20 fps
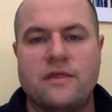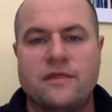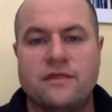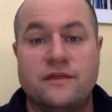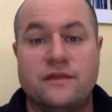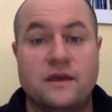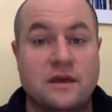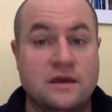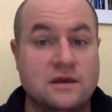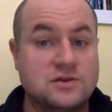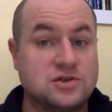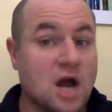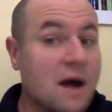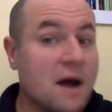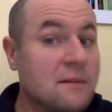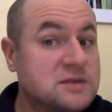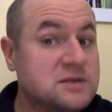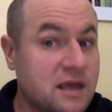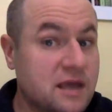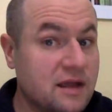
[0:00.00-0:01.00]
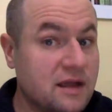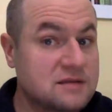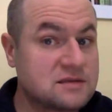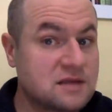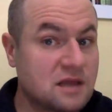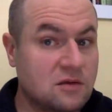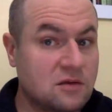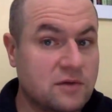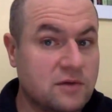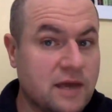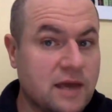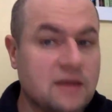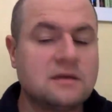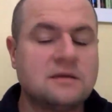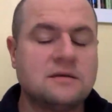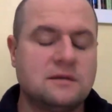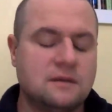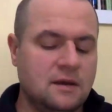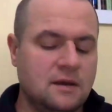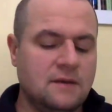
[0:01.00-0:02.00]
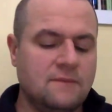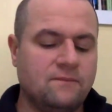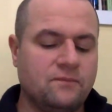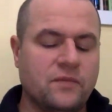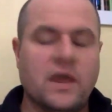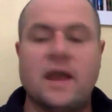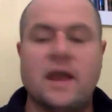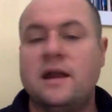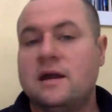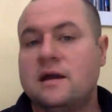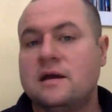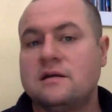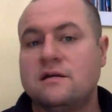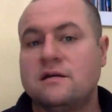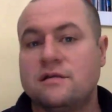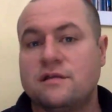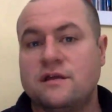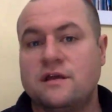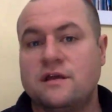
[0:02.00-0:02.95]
the job scans that you get and